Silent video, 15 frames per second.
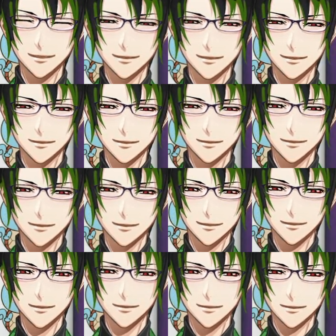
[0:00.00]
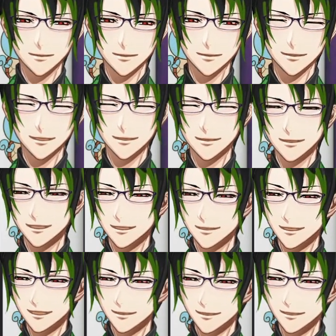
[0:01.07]
of course, number 1, and it
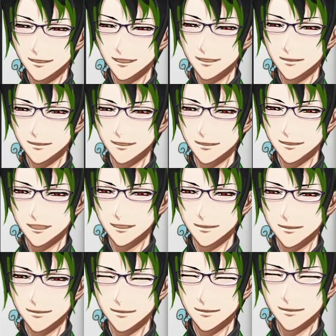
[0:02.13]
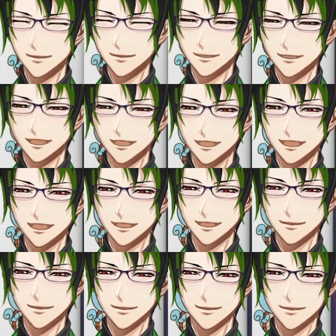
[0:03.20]
basically, when every time
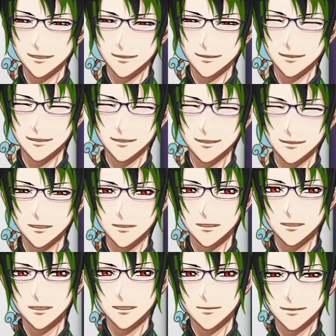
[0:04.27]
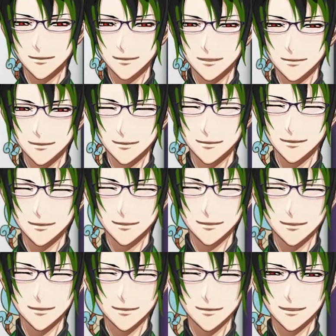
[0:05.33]
I'm basically going over the top,
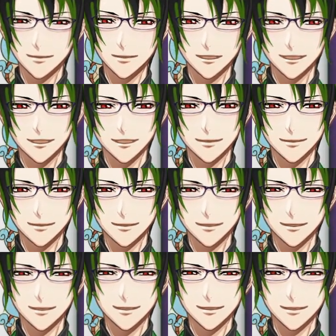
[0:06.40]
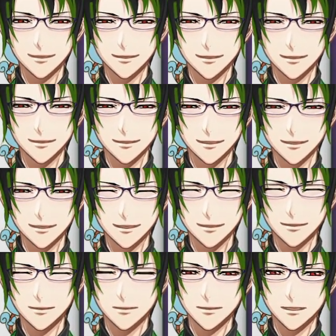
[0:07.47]
that's what happens. You can see
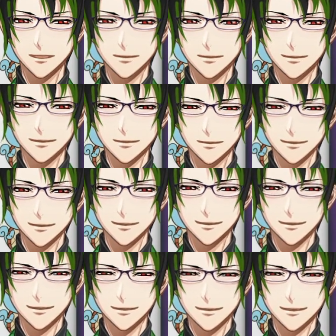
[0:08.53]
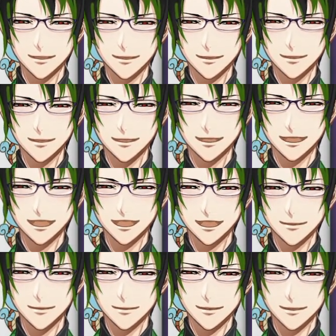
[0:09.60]
it, the ones come into the chat
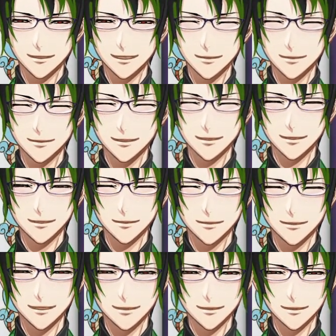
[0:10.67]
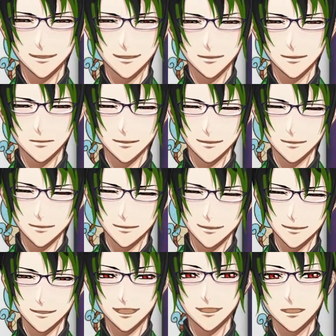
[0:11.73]
every time, and it's basically trickled
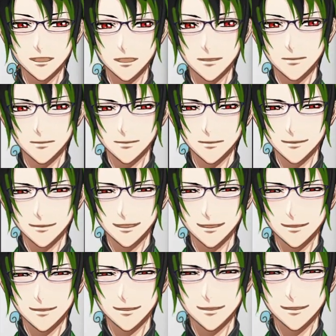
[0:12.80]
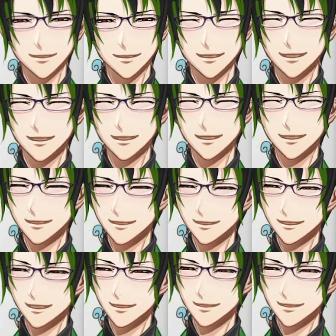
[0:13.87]
into my own chat itself.